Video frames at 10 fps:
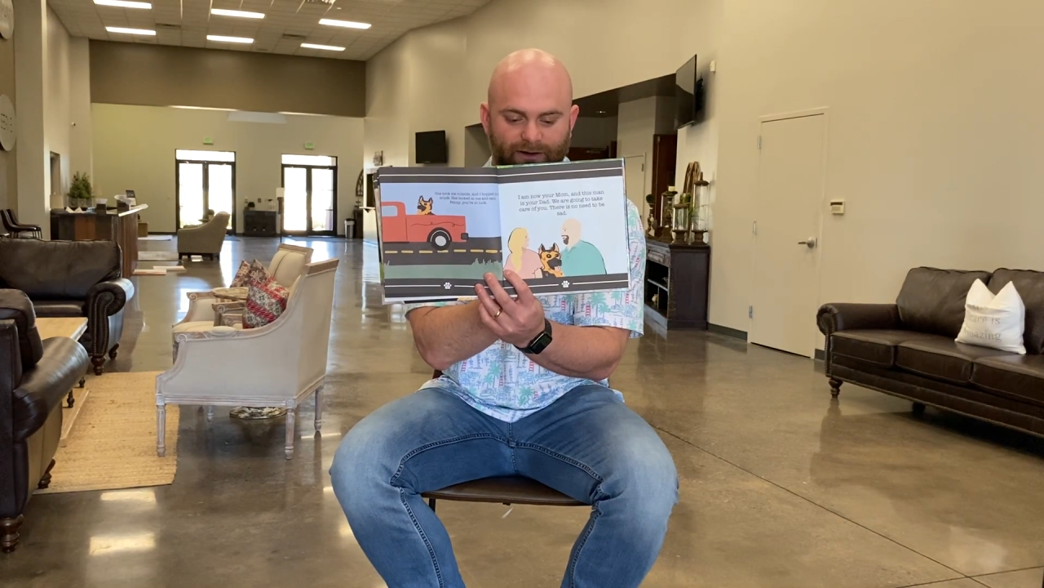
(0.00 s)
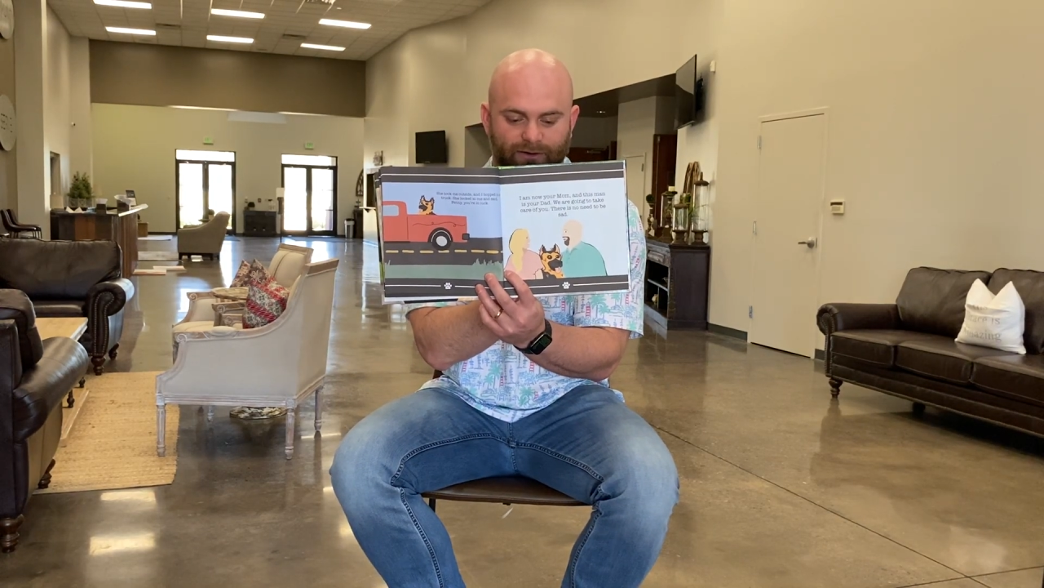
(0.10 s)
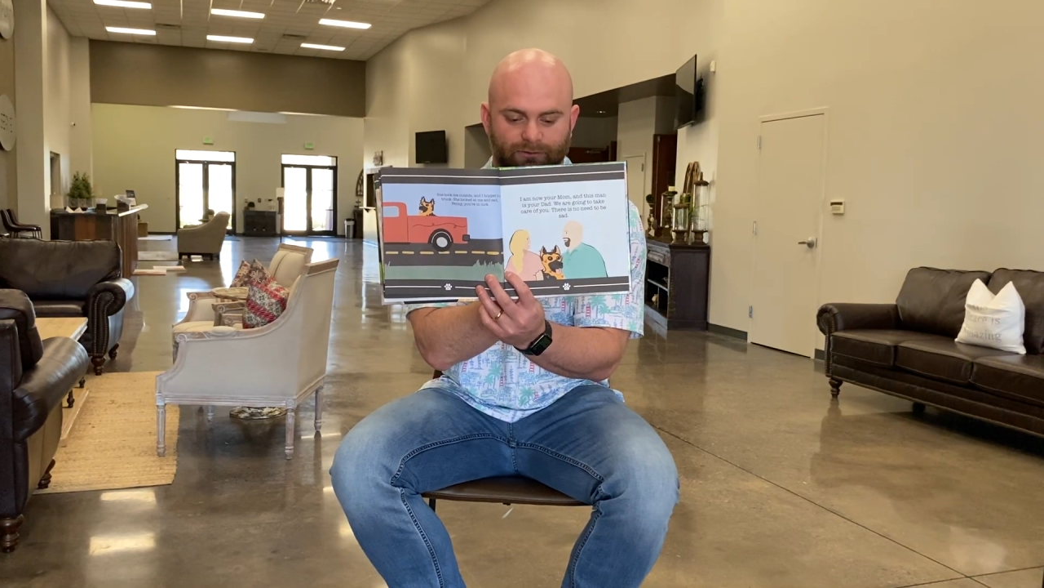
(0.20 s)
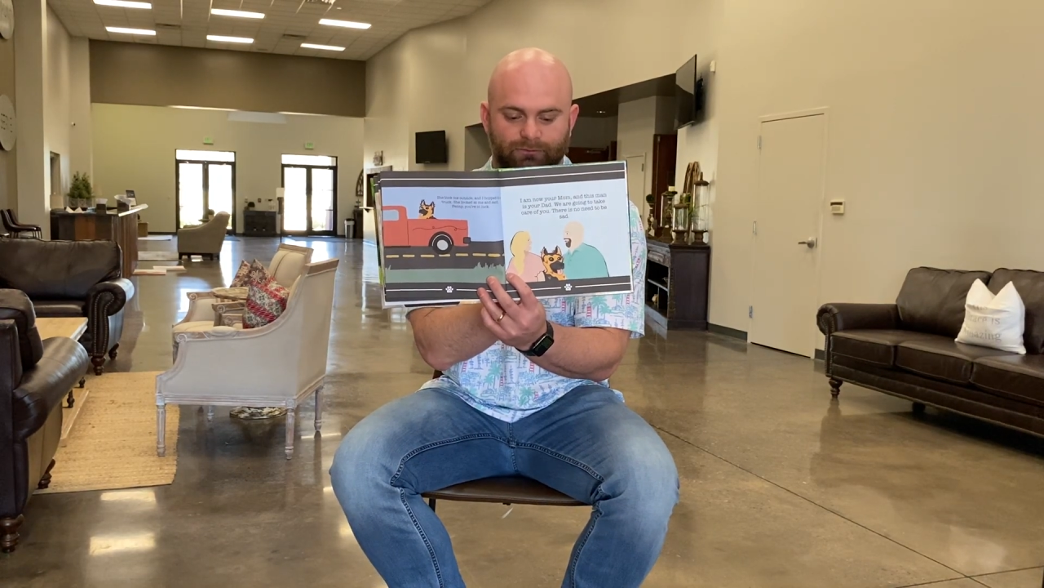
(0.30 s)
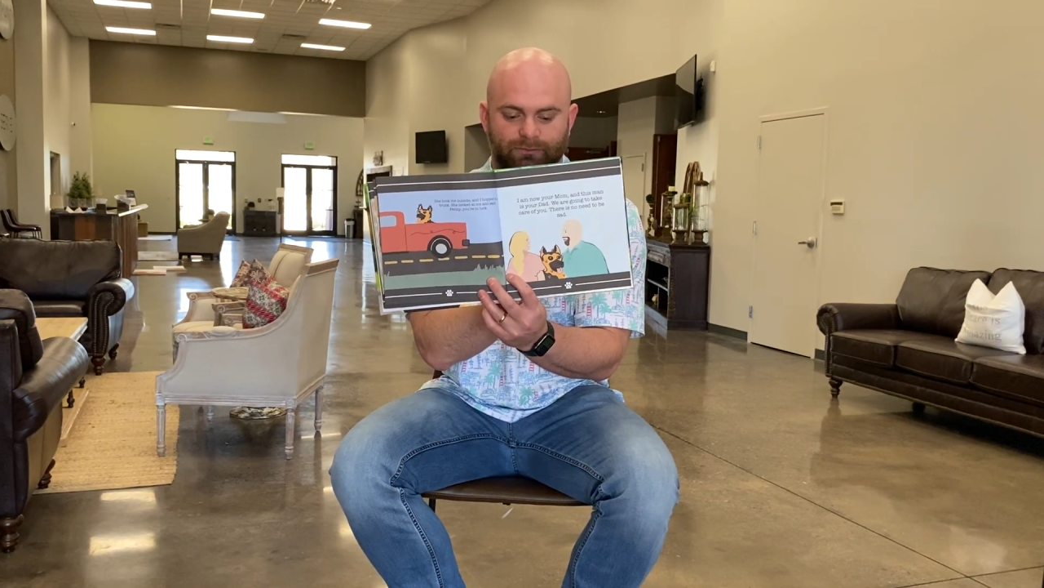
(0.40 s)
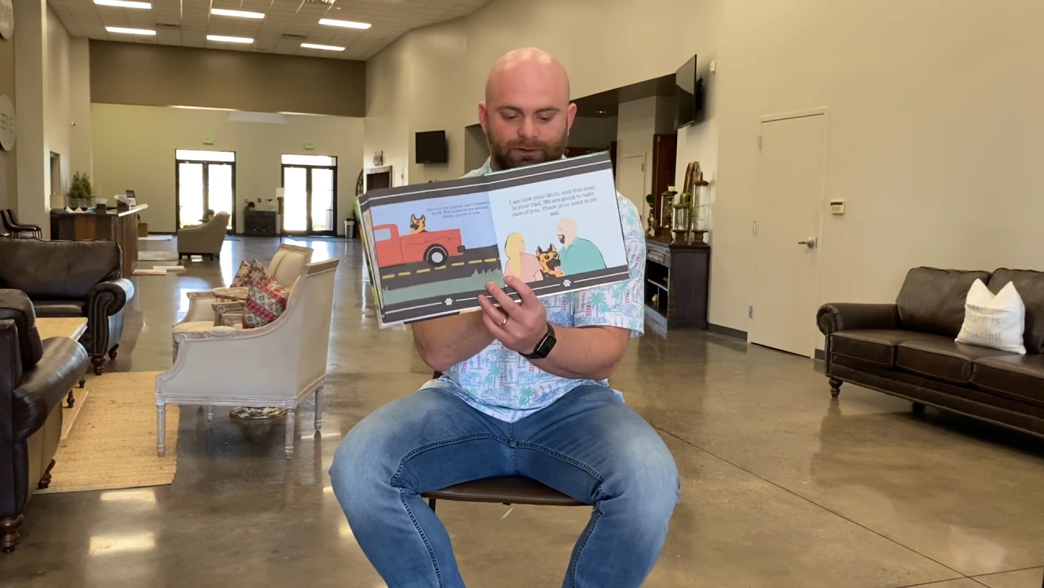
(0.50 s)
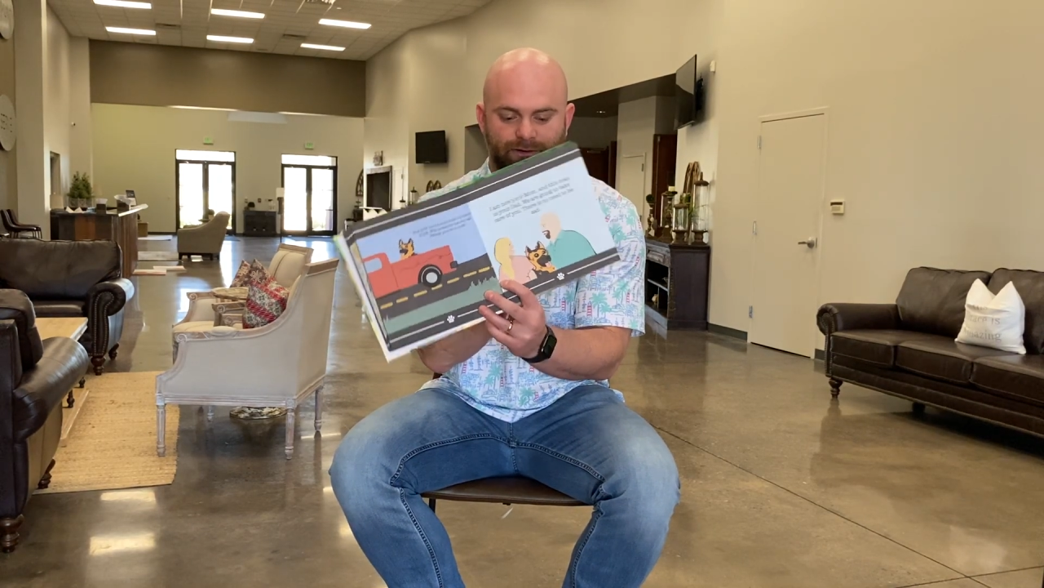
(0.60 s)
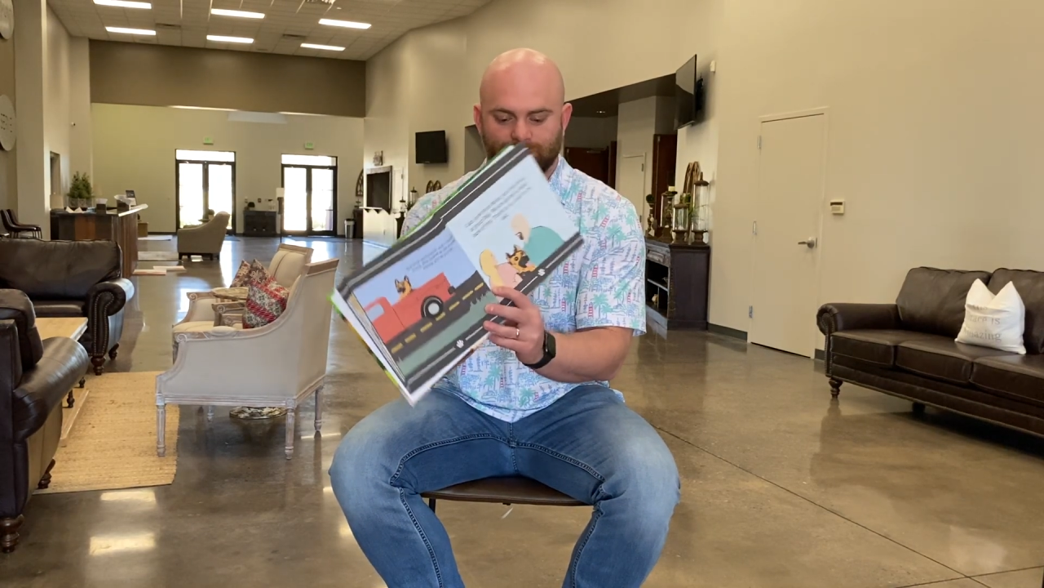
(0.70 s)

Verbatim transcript: home.